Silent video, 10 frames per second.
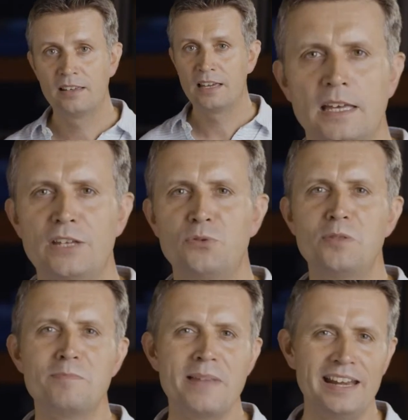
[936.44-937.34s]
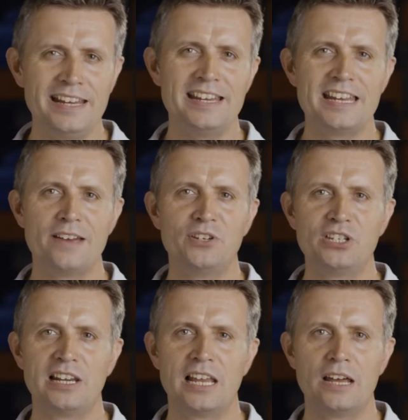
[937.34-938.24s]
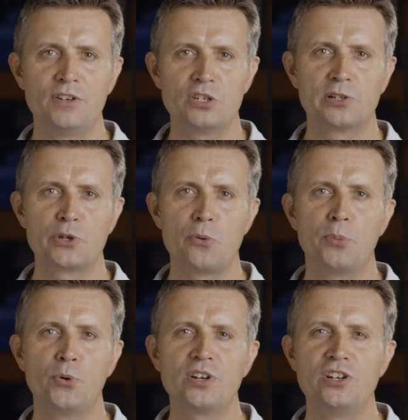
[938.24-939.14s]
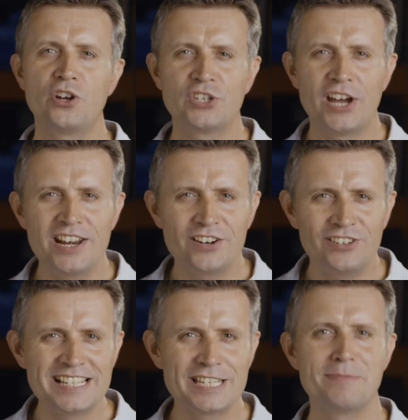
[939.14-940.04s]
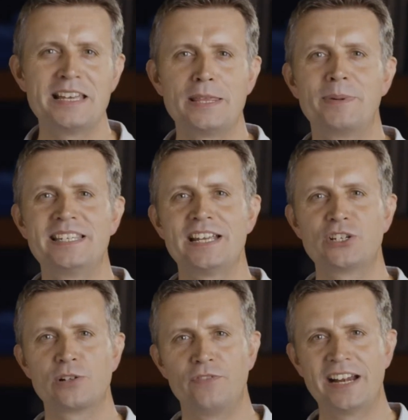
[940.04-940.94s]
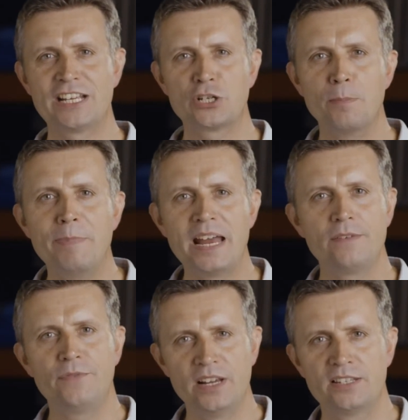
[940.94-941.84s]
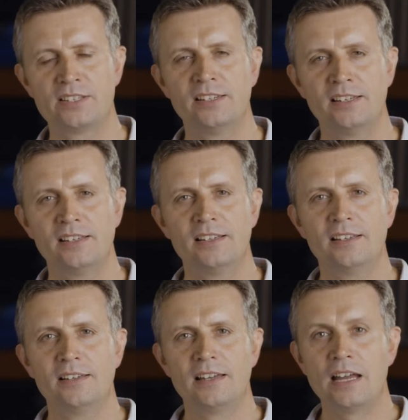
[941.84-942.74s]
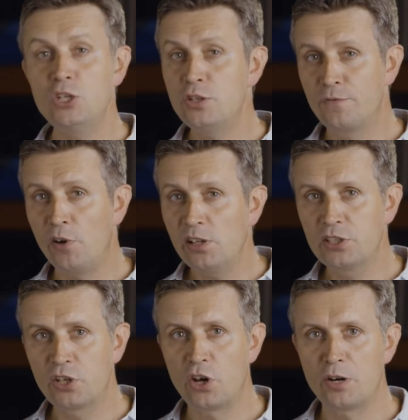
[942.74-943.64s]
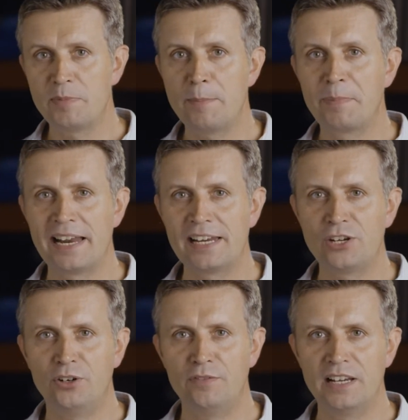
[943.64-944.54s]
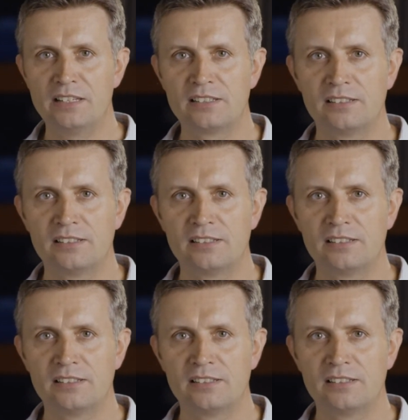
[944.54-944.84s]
As with many endeavors in life, it's also important not to underestimate the potential financial benefits and use false economy in planning your event.